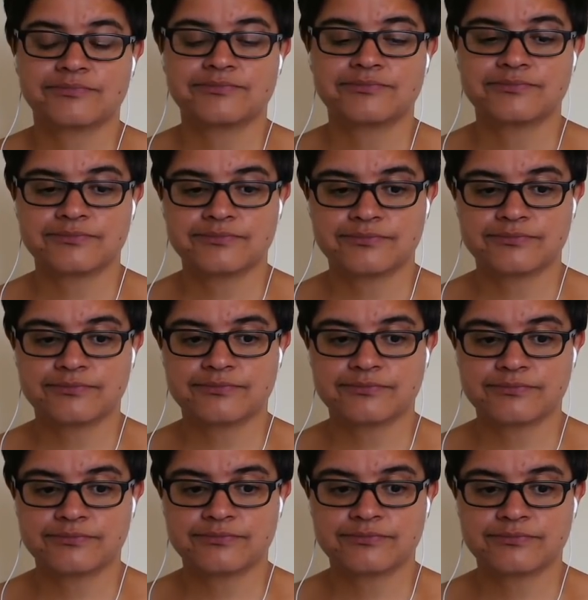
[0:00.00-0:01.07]
And
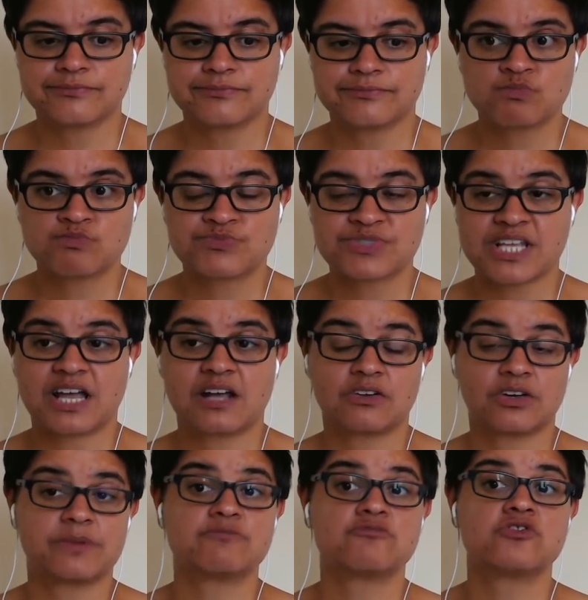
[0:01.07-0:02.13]

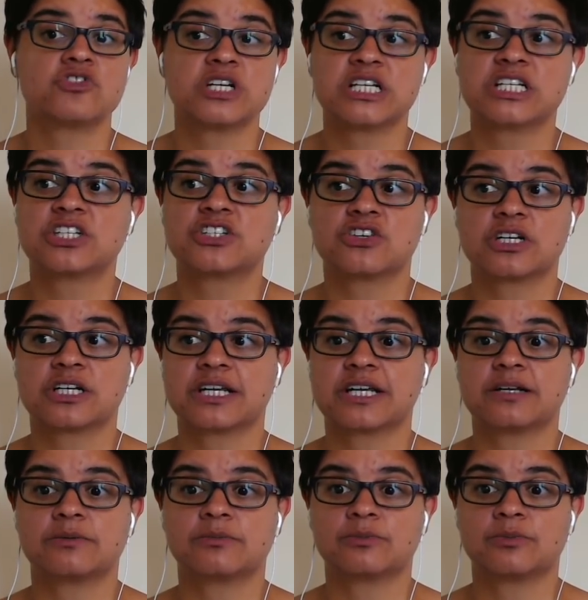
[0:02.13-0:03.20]
I'm really
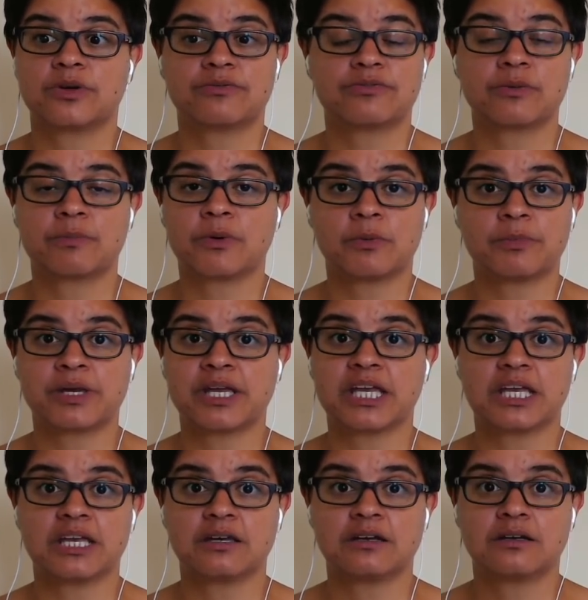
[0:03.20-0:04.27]
struggling with the
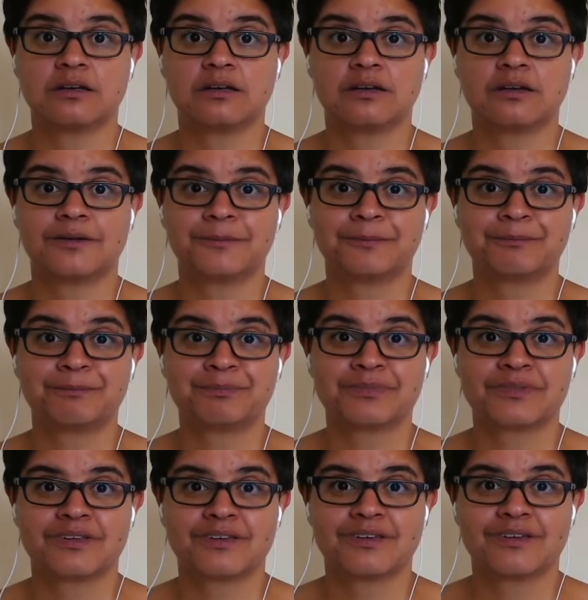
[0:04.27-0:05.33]
Bobby
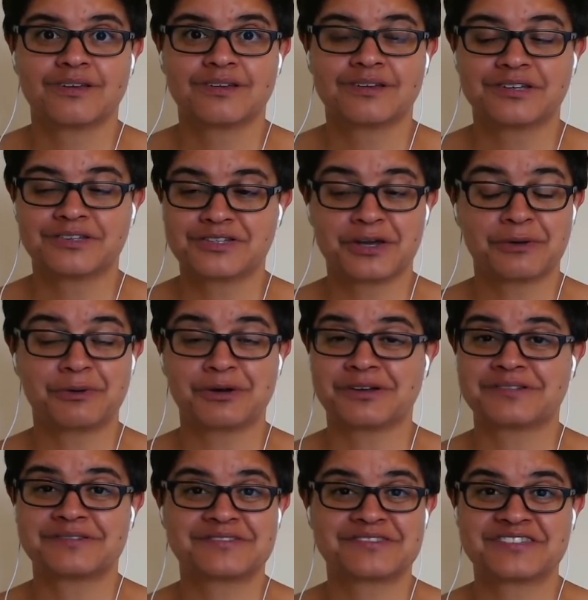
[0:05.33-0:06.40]
Katoa
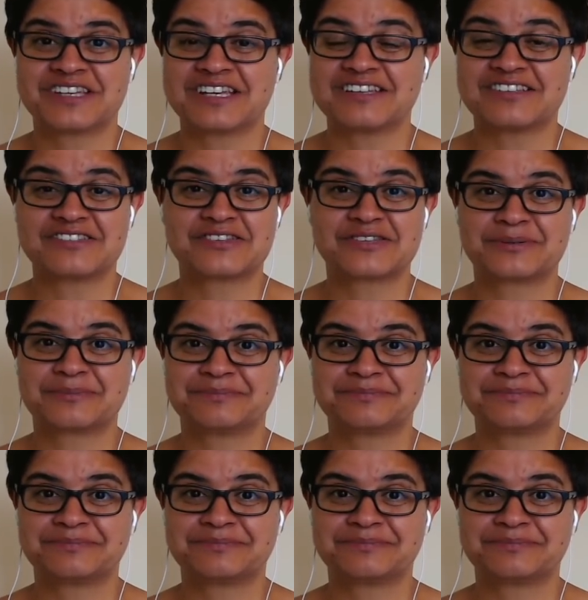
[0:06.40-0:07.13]
scenes.